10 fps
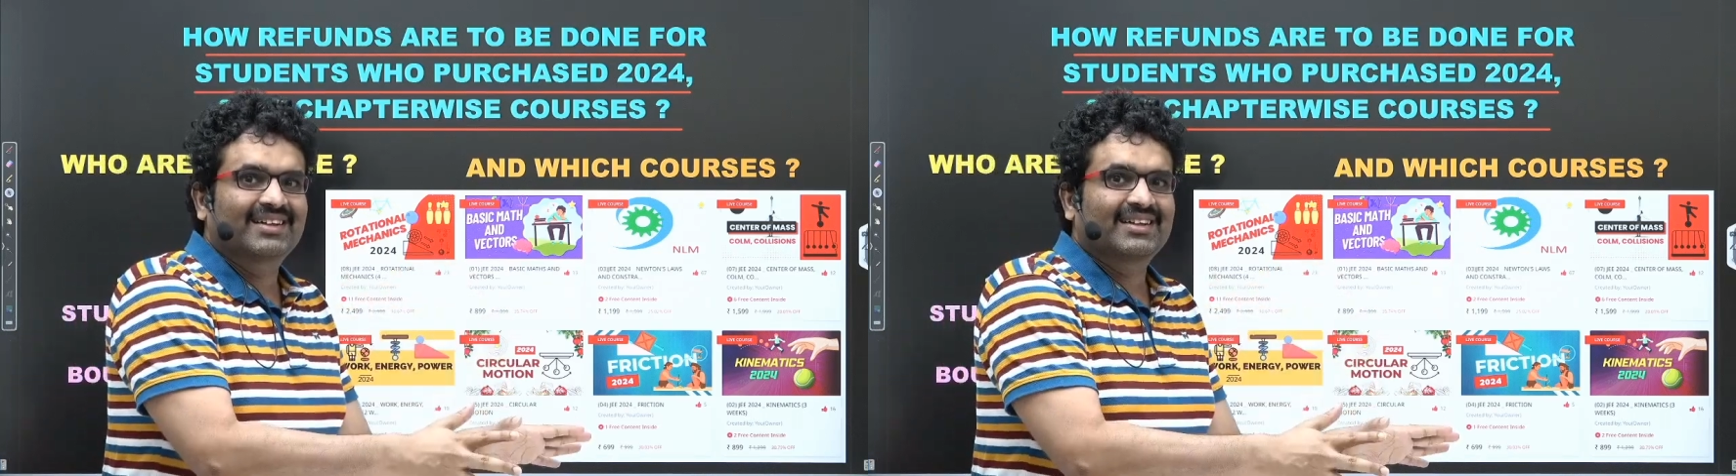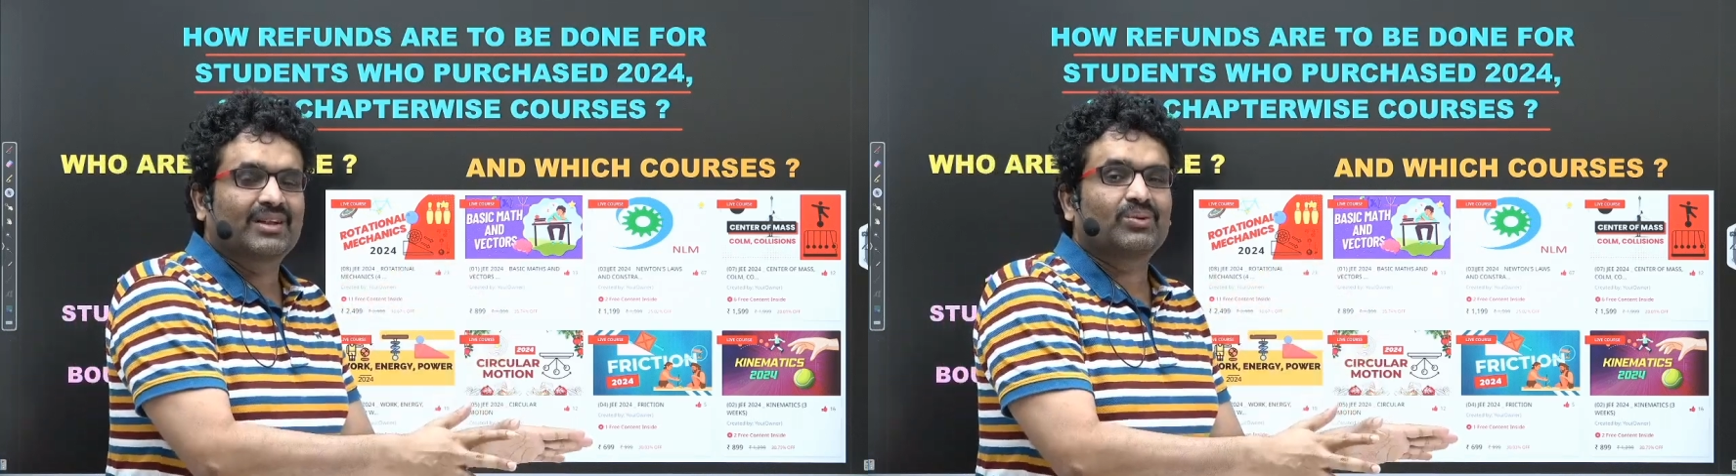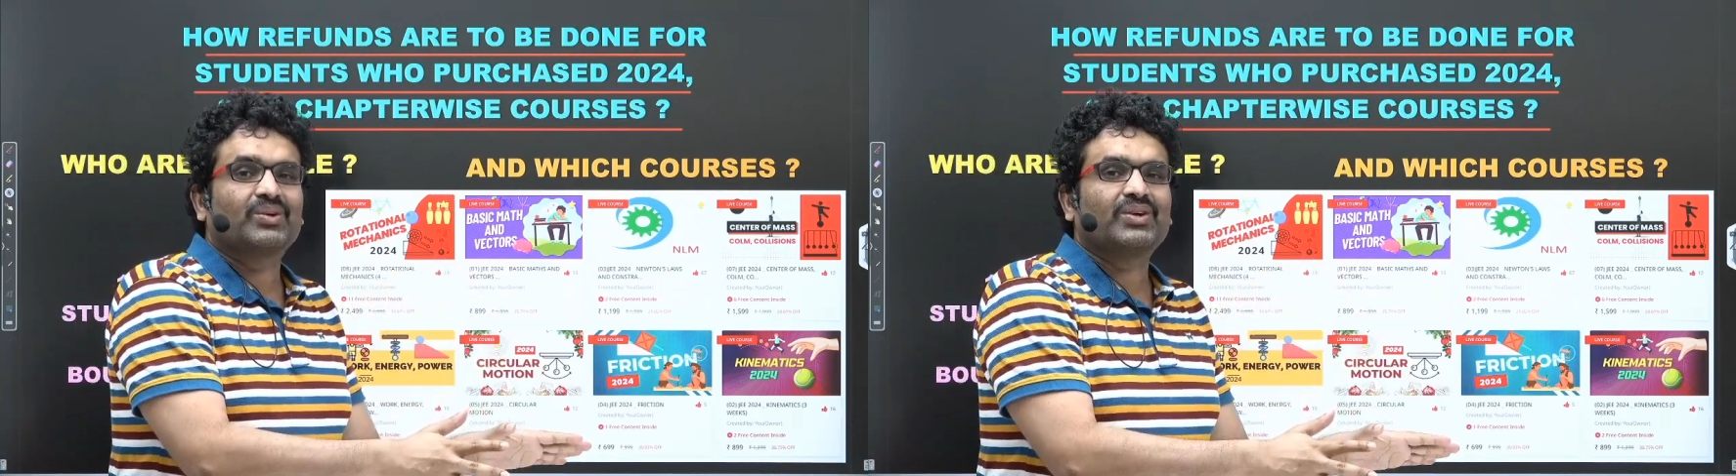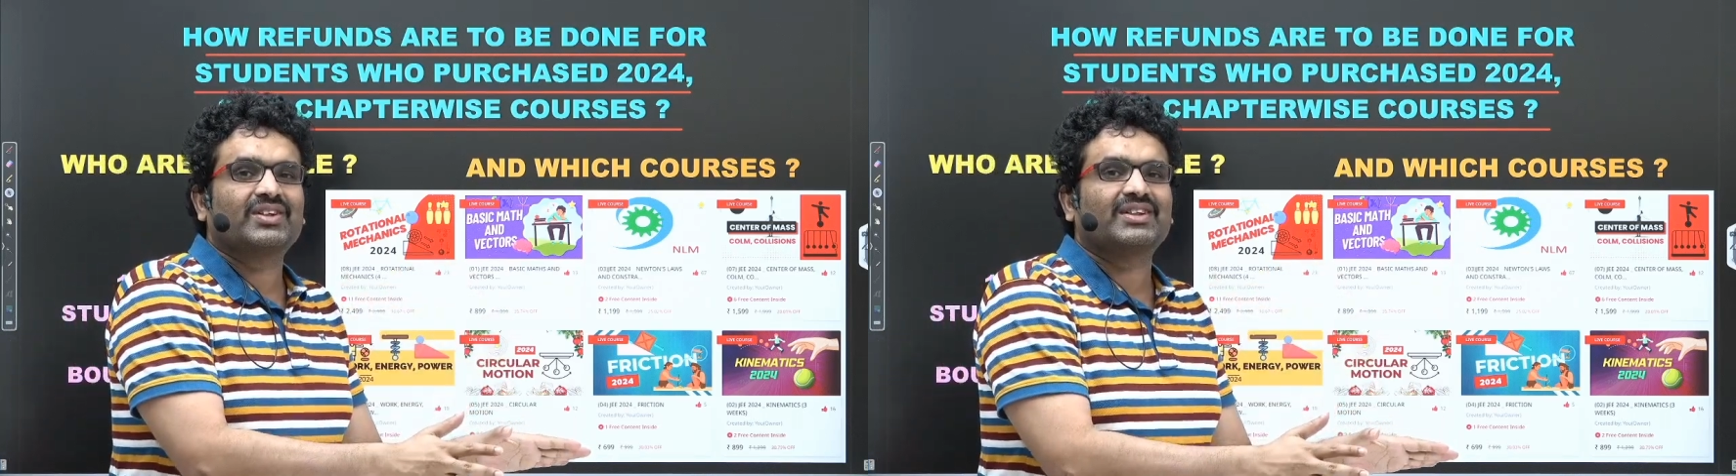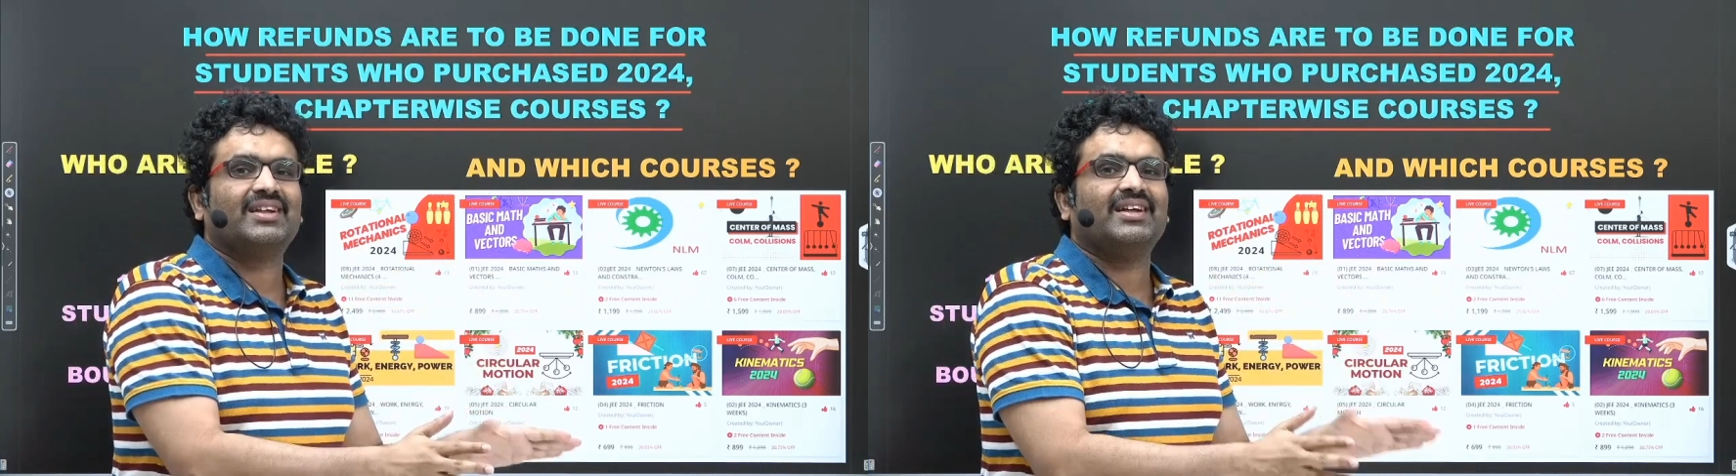the
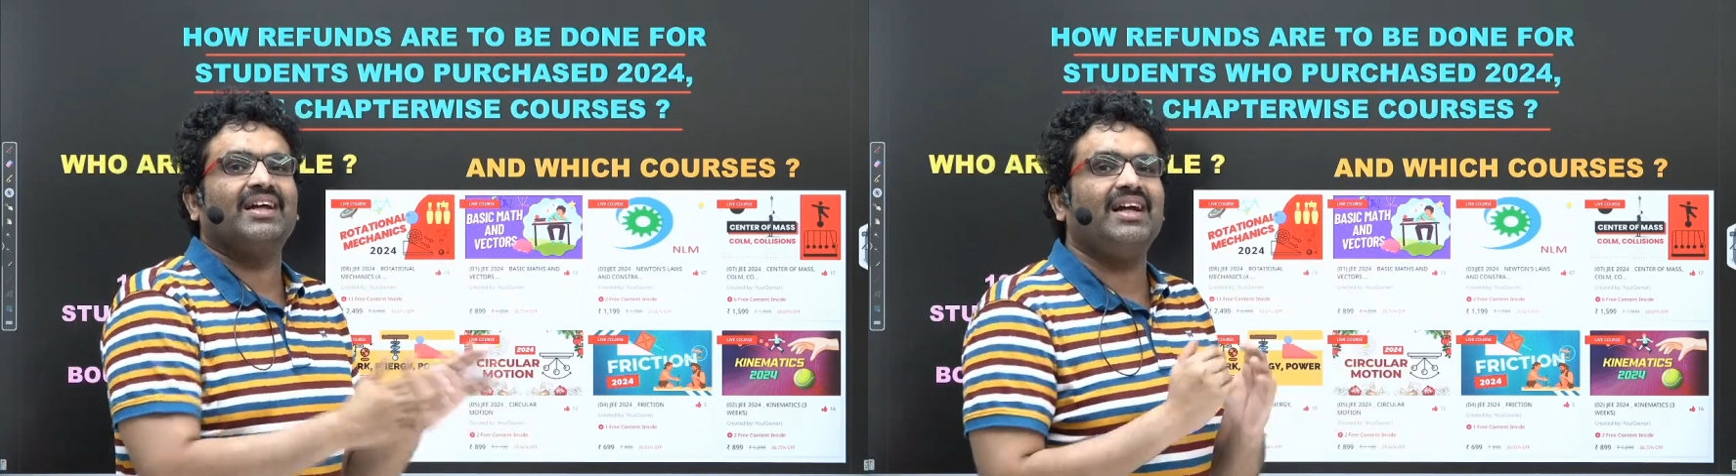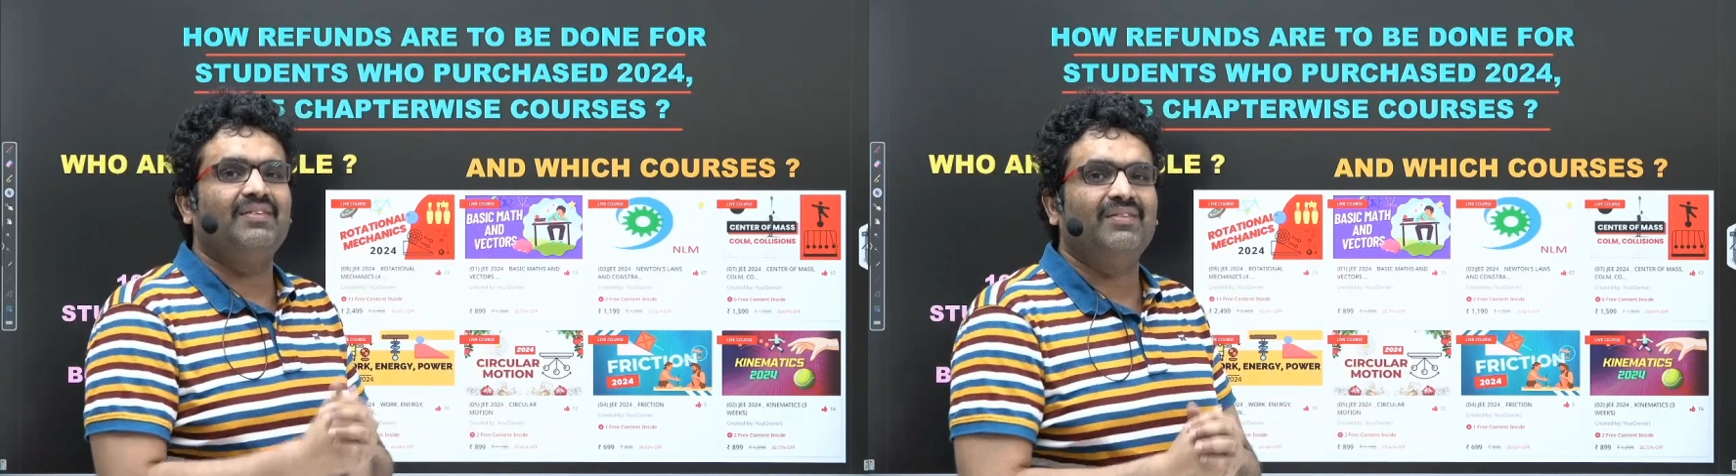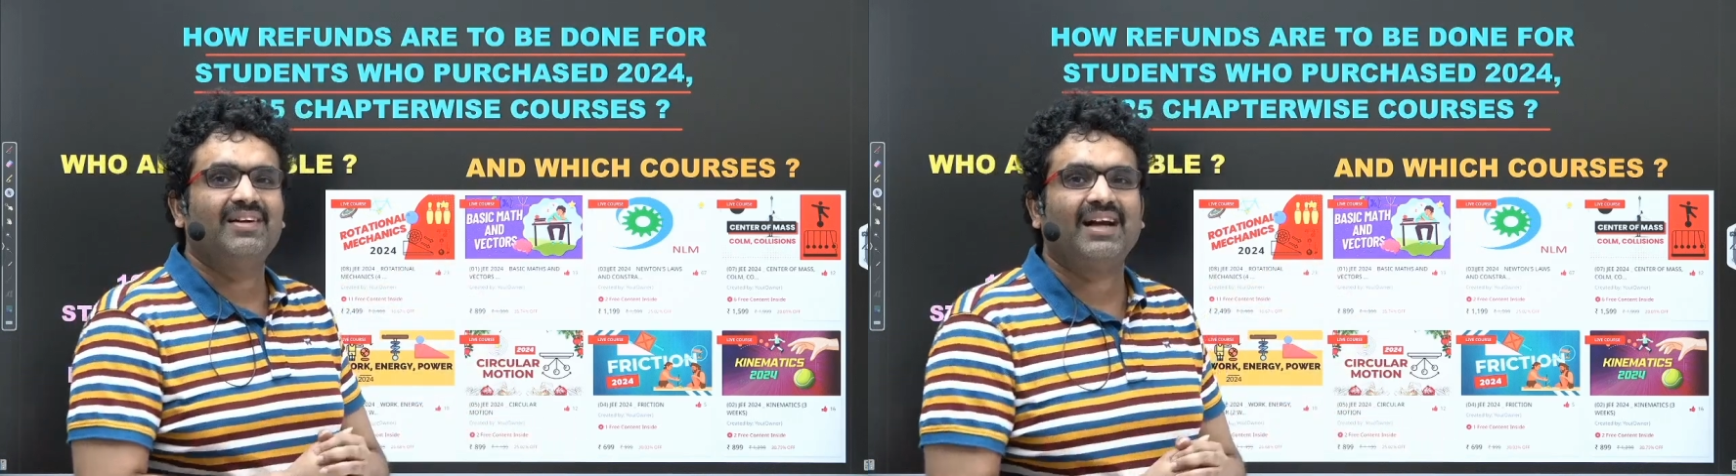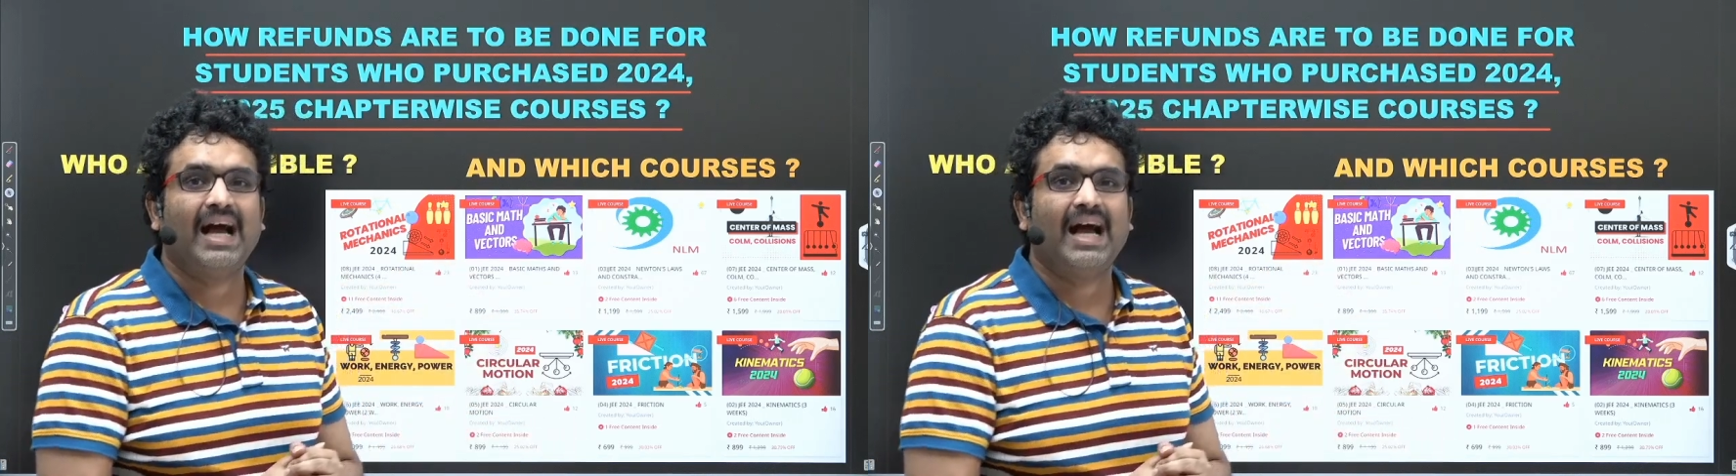course in our